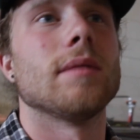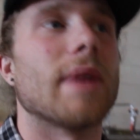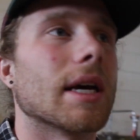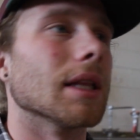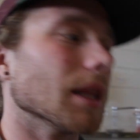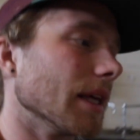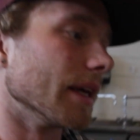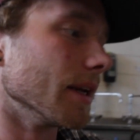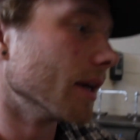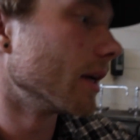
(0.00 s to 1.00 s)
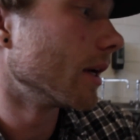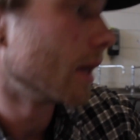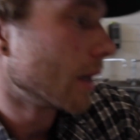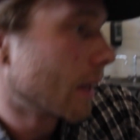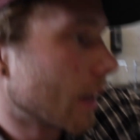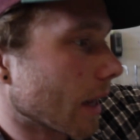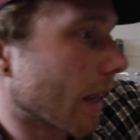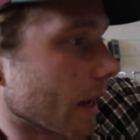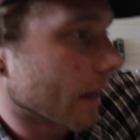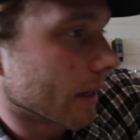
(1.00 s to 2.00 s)
make a lid,
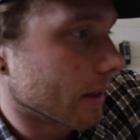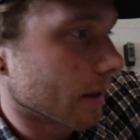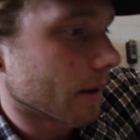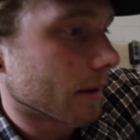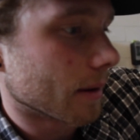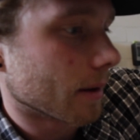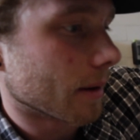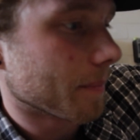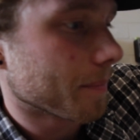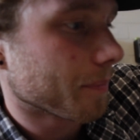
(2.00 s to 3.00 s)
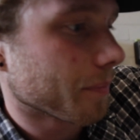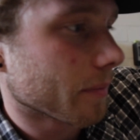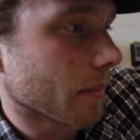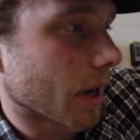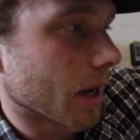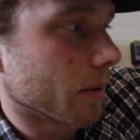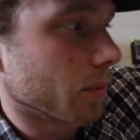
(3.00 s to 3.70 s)
and I